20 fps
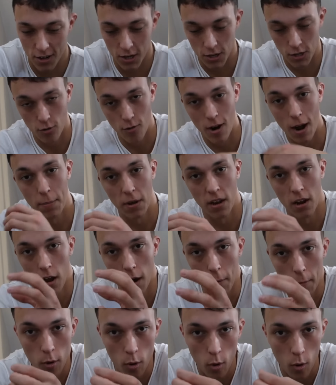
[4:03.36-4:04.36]
like I can grab a
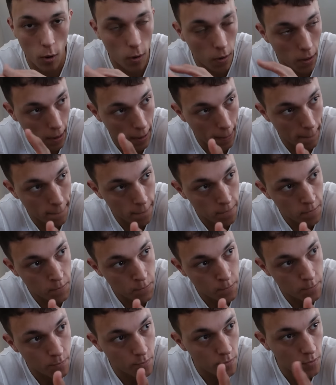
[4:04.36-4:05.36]
lot more.
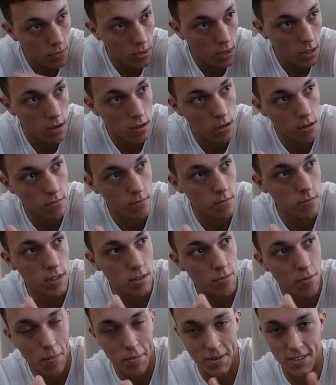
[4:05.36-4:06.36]

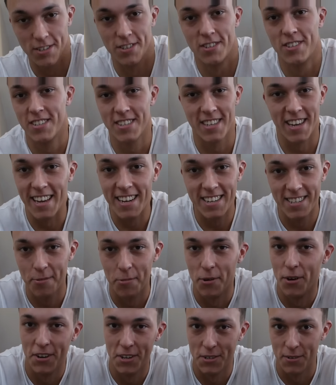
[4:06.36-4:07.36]
It's probably just skin, to
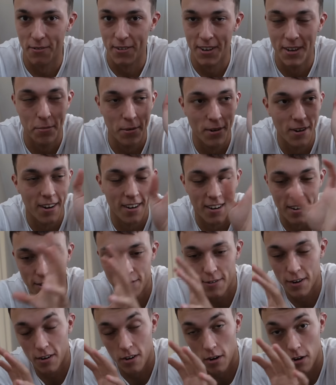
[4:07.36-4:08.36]
be honest with you, but I
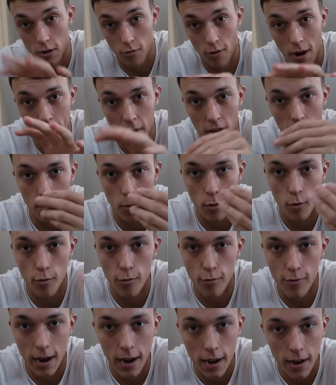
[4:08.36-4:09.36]
feel like I can grab a lot more
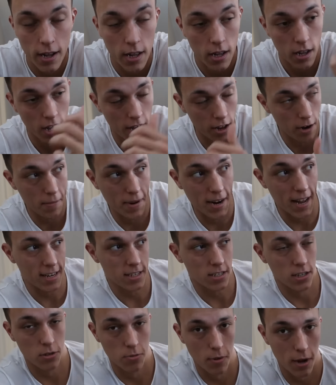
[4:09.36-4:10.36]
fat. And on my
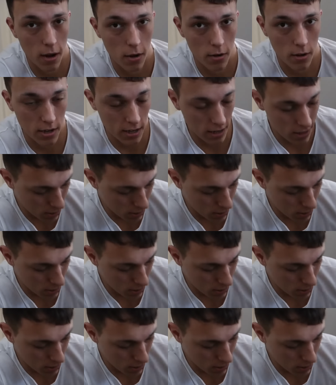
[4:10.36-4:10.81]
legs as well, it